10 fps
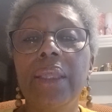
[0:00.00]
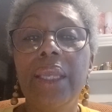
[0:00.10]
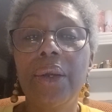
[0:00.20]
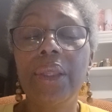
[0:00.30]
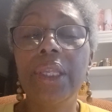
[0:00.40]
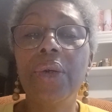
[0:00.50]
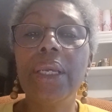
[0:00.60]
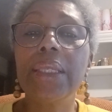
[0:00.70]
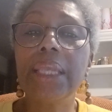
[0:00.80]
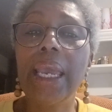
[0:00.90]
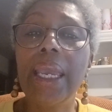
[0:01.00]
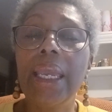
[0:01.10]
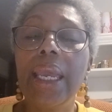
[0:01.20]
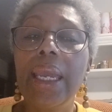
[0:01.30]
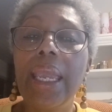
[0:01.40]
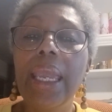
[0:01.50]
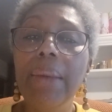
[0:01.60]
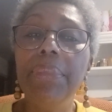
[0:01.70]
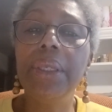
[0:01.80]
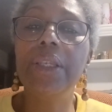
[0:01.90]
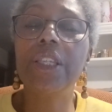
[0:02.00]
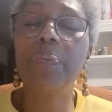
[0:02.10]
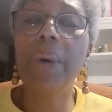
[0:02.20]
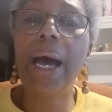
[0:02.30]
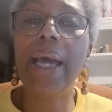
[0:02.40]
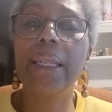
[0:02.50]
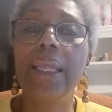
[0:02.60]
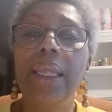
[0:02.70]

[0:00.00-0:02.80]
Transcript: There, there is a a empty spot,